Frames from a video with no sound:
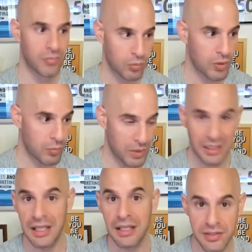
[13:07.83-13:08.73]
we
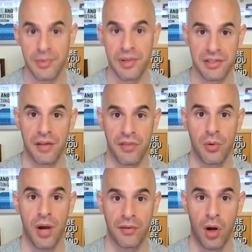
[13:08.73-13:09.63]
need some of the stuff that you
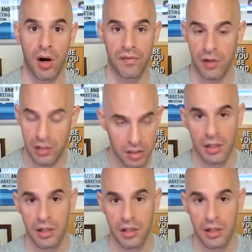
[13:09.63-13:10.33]
have to offer.